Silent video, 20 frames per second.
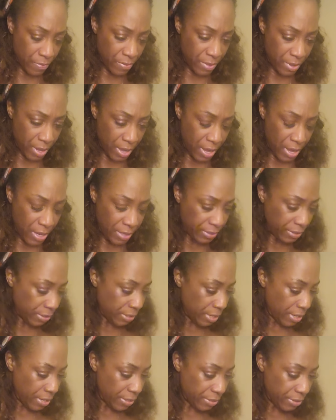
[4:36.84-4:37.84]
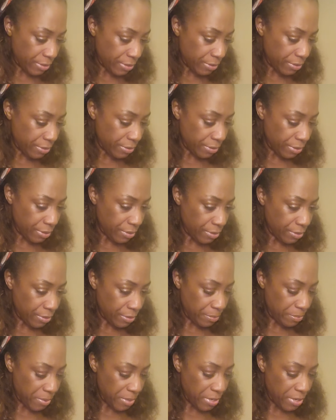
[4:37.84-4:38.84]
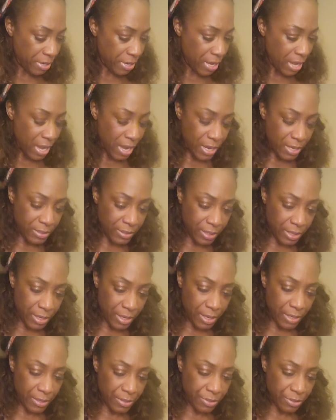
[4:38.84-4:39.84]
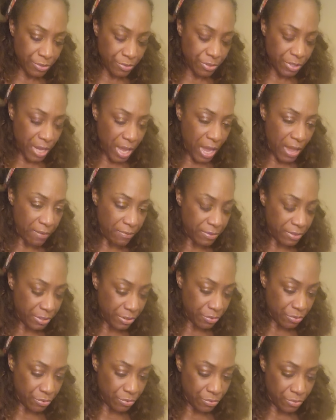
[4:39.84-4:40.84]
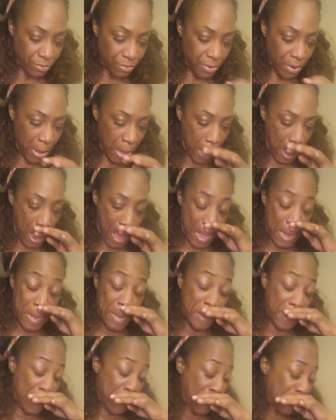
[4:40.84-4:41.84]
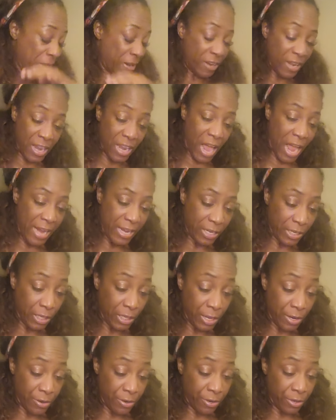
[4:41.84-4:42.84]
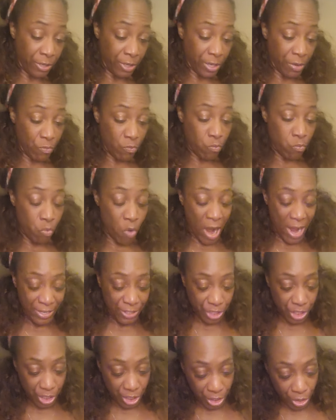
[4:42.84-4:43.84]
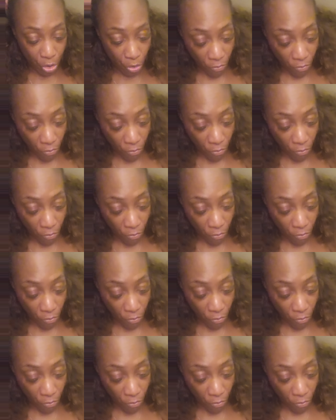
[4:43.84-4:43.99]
the ancestors and the spirit guides and angels have to, they're like literally watching